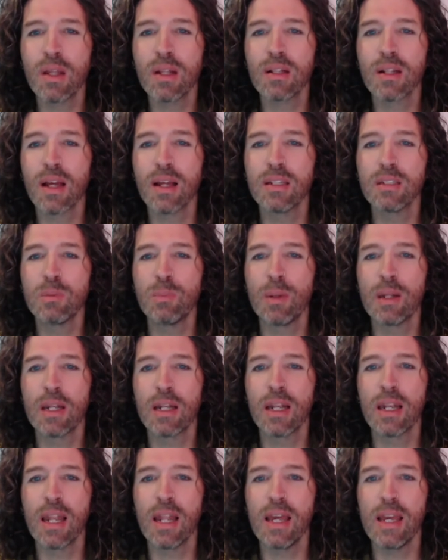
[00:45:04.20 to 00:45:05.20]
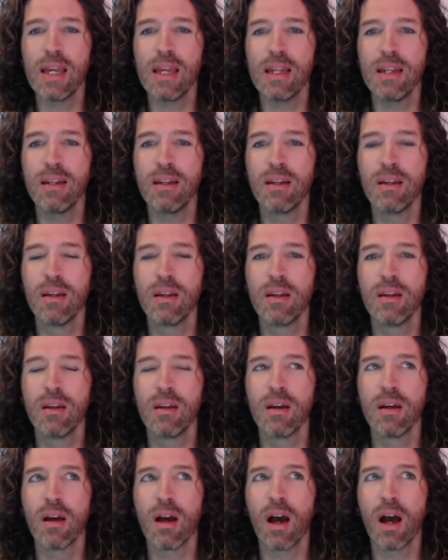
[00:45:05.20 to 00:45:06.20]
that has been laid
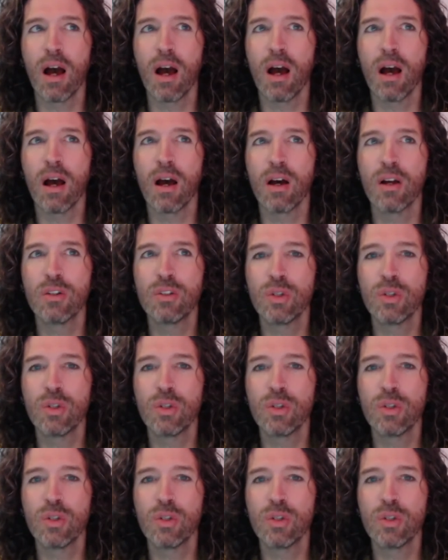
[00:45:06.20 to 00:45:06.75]
uh,